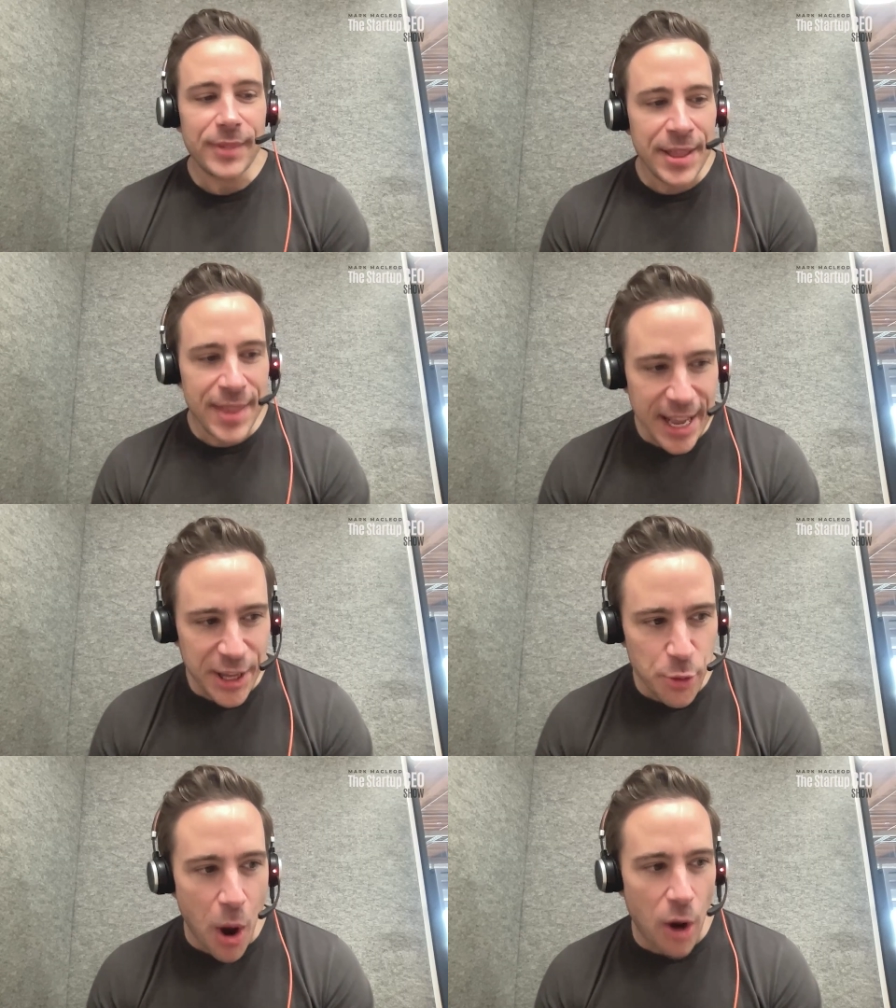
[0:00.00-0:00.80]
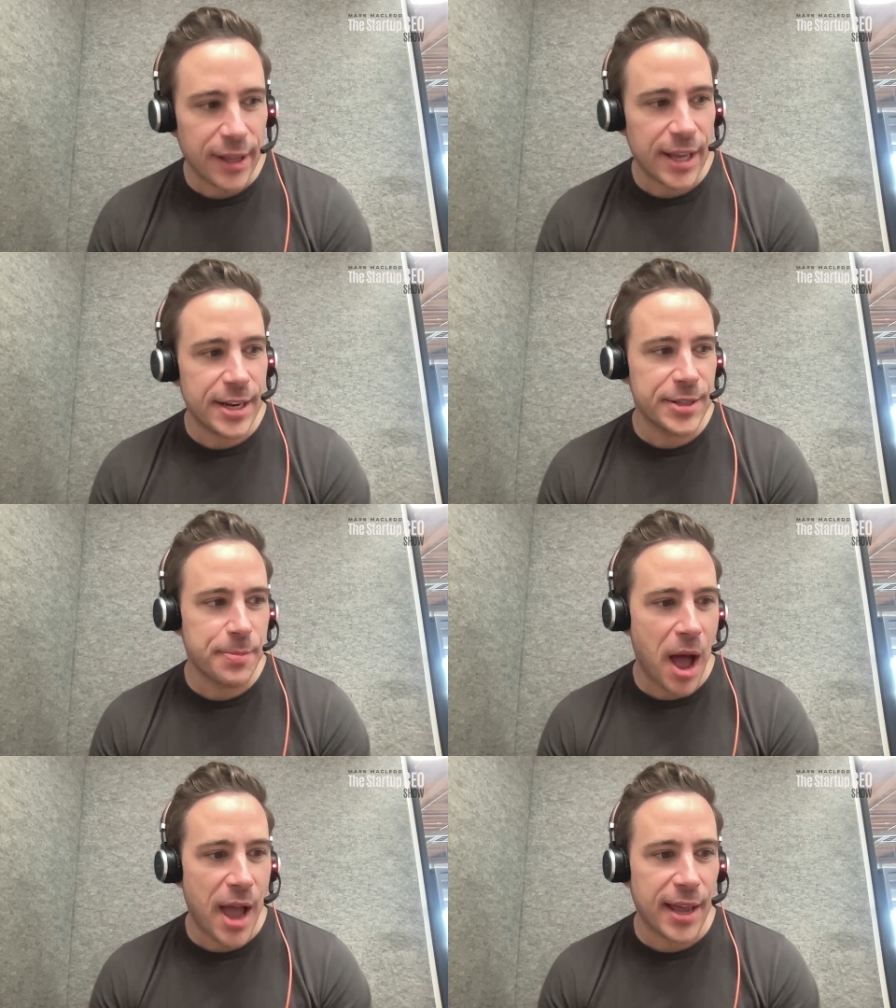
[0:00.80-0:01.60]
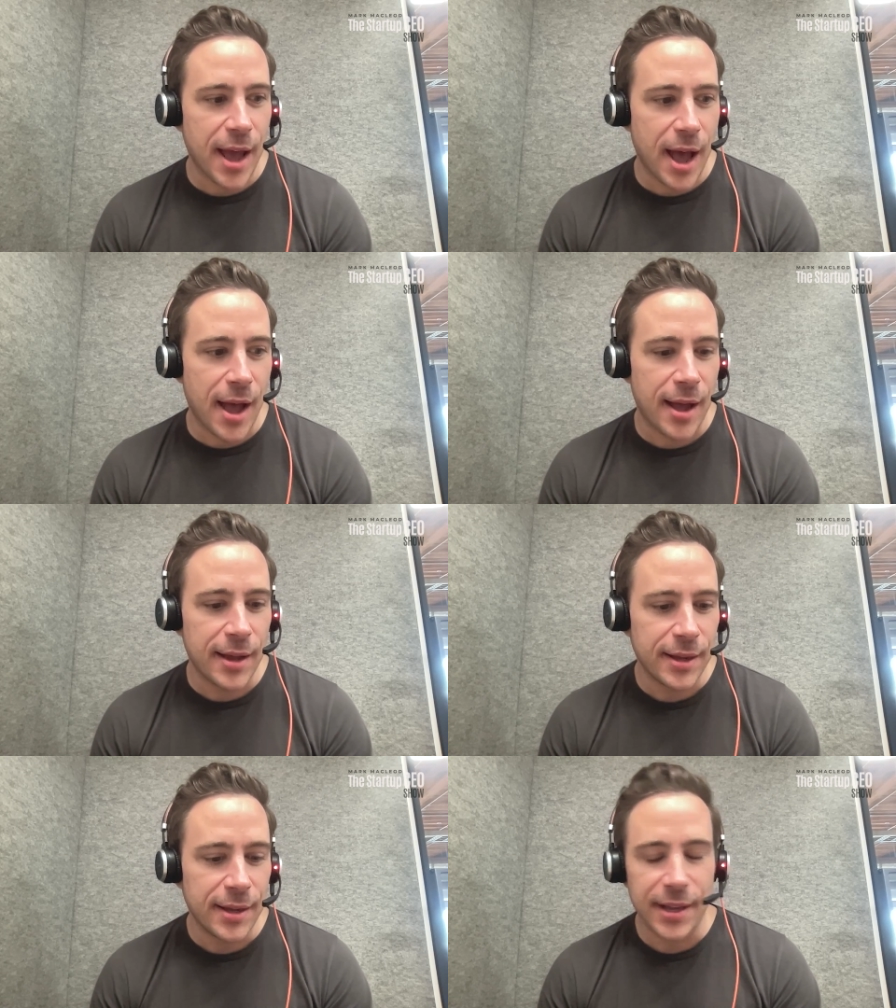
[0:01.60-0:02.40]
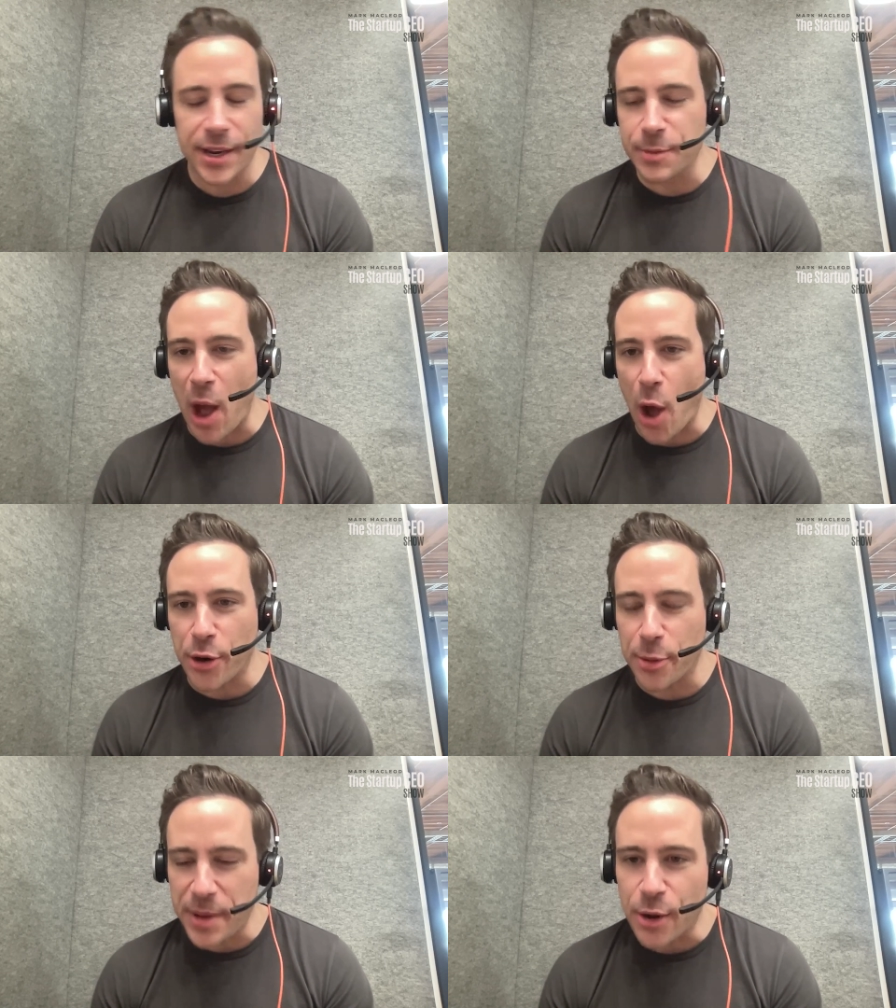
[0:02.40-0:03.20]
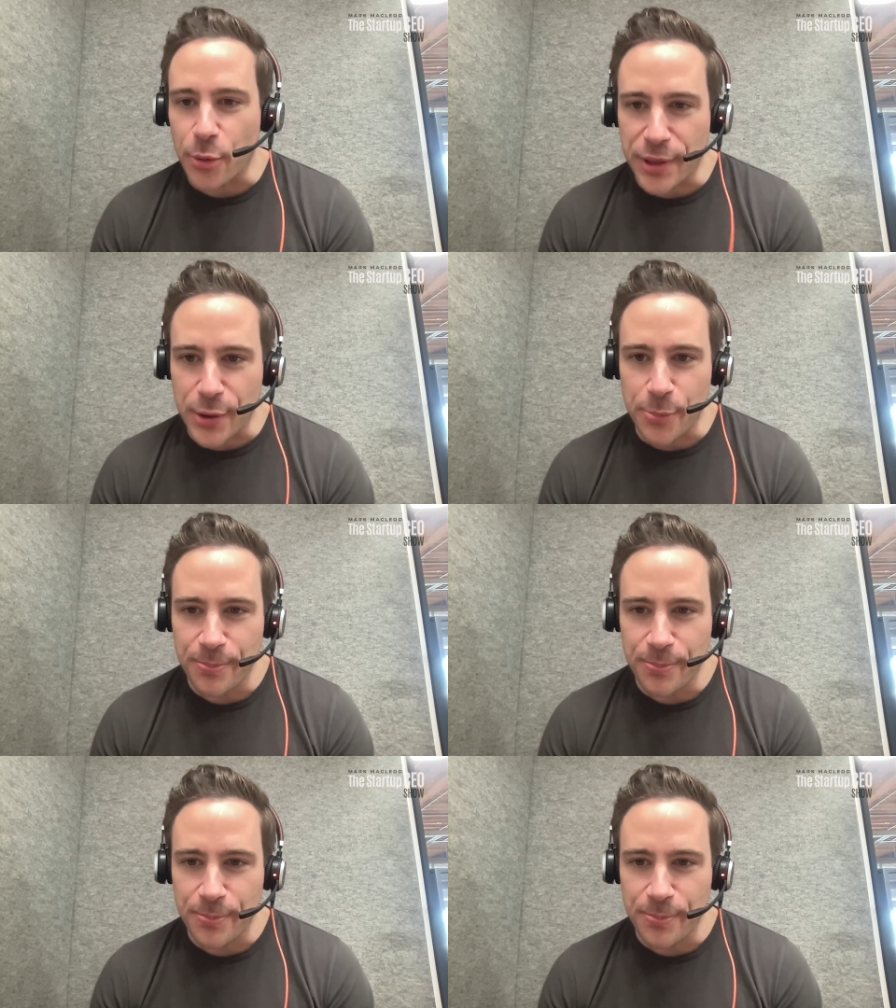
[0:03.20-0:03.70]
Thank you, Mark. It is my honor to be here with you.